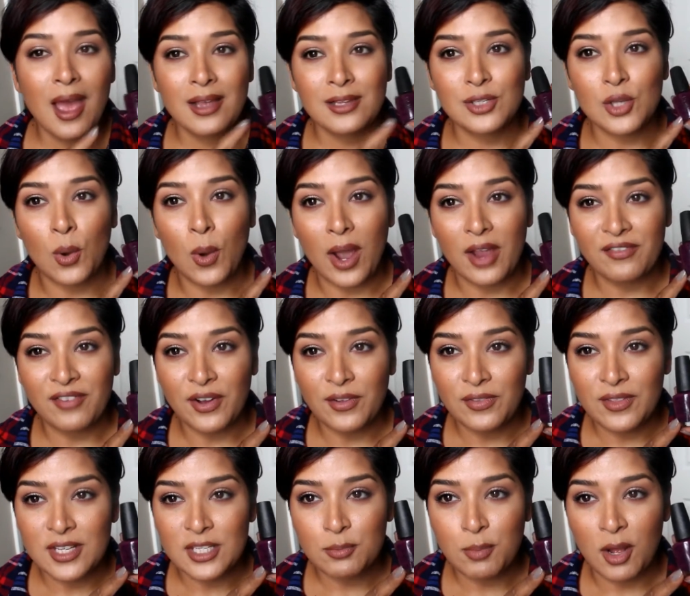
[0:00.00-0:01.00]
So I
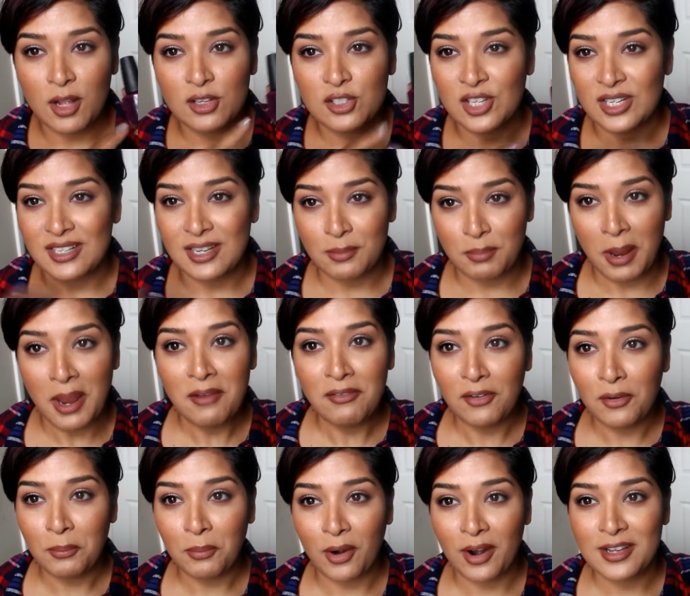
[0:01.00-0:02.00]
found this polish. I did pay
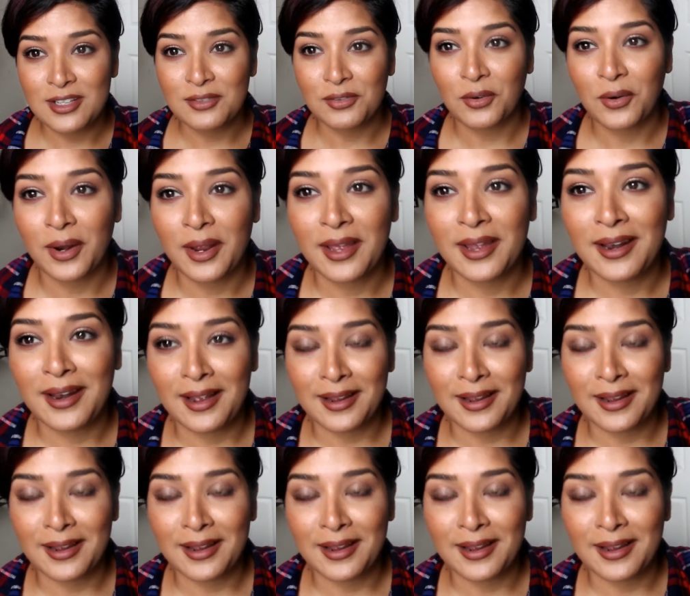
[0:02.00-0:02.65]
full price for it.